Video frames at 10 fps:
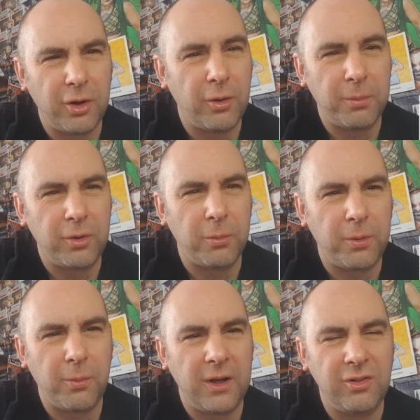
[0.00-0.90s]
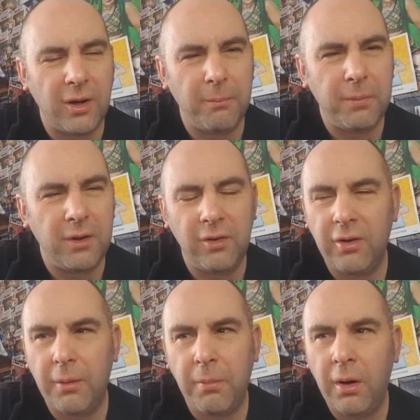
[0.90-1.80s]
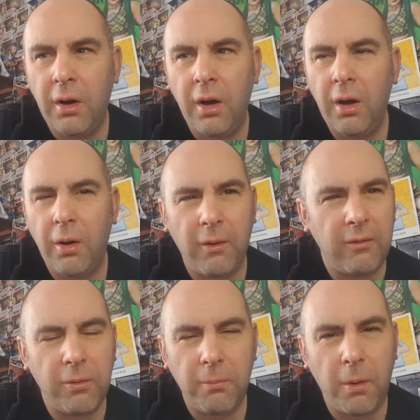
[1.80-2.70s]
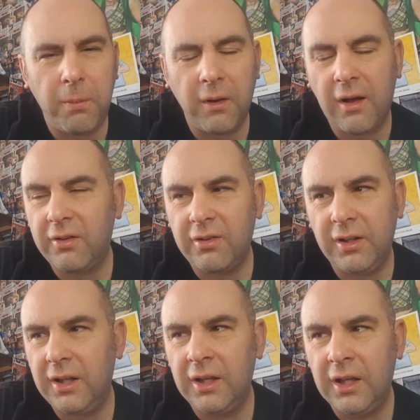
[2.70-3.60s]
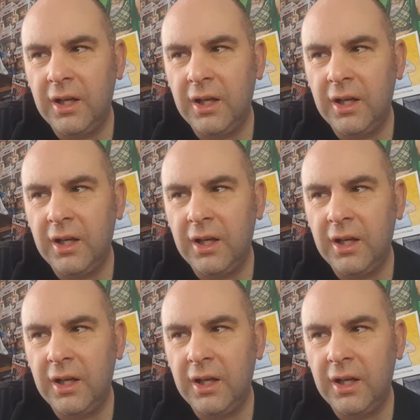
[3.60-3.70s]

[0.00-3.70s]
the WWE Championship, away from Bobby Lashley.